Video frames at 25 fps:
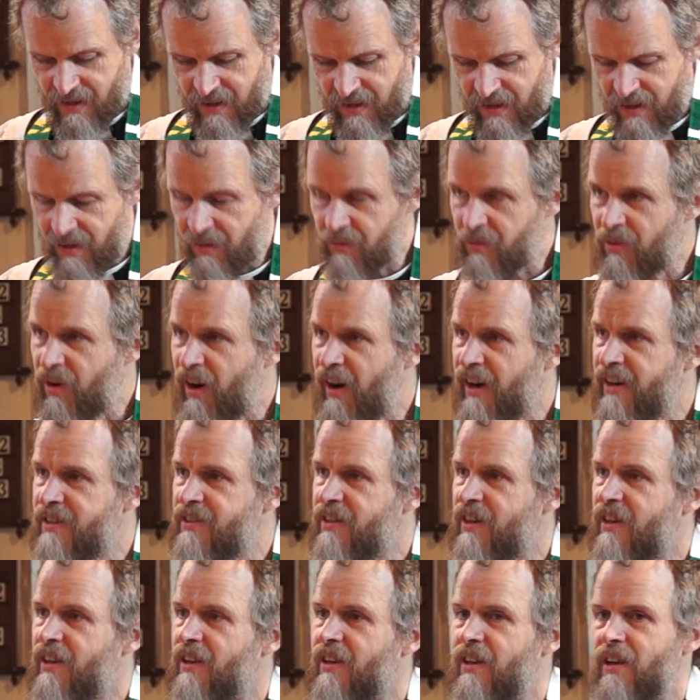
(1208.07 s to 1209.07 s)
the
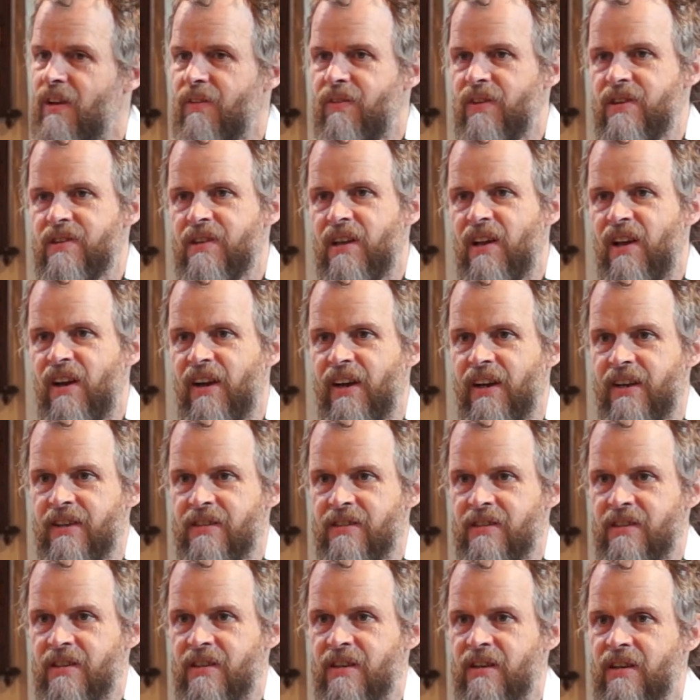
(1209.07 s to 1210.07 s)
rising of his light,
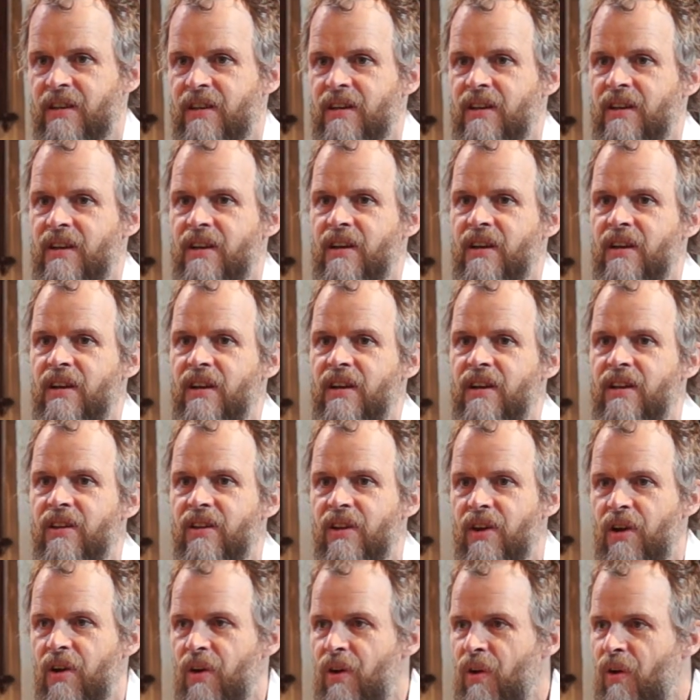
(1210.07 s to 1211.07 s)
the
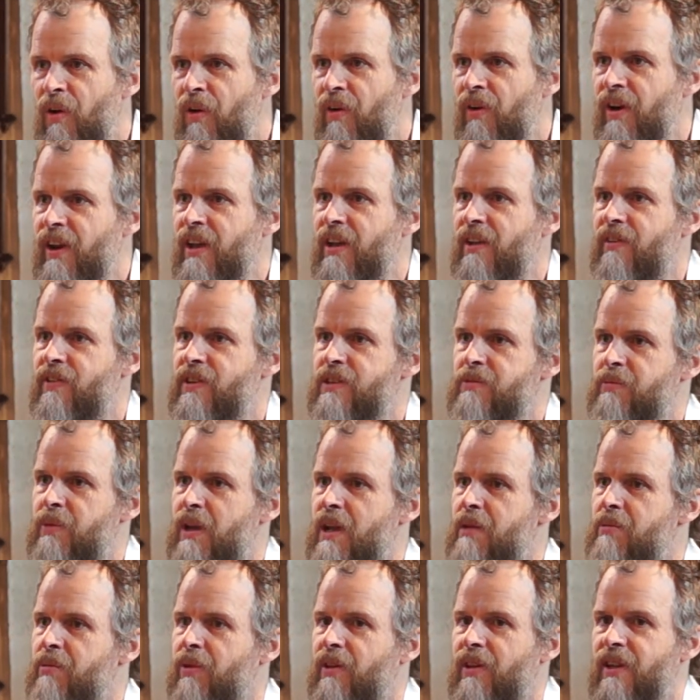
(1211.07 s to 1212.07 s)
glory of his
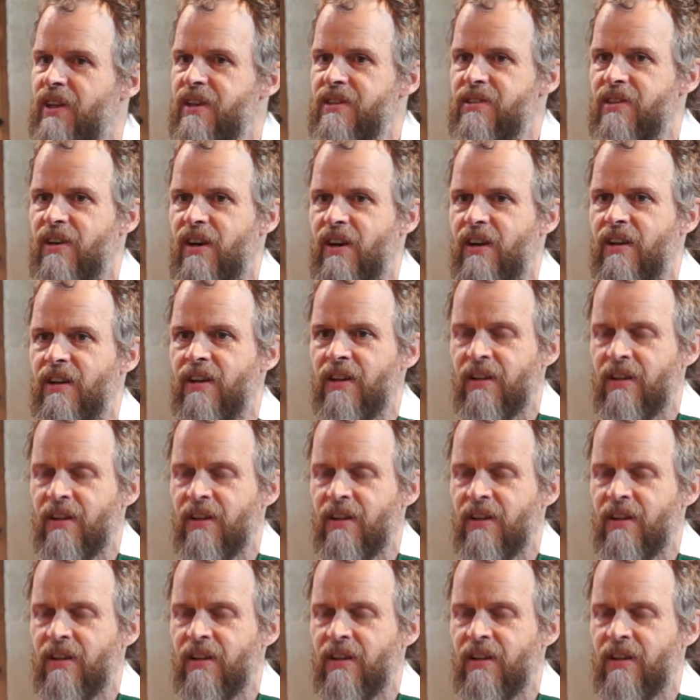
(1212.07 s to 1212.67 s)
people, Israel,